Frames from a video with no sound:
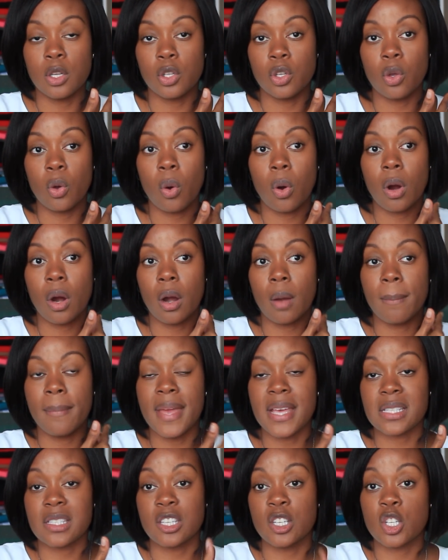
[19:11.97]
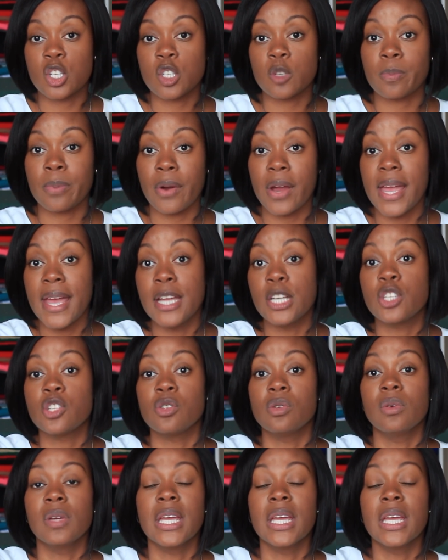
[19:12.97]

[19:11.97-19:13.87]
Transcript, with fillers: your message spread to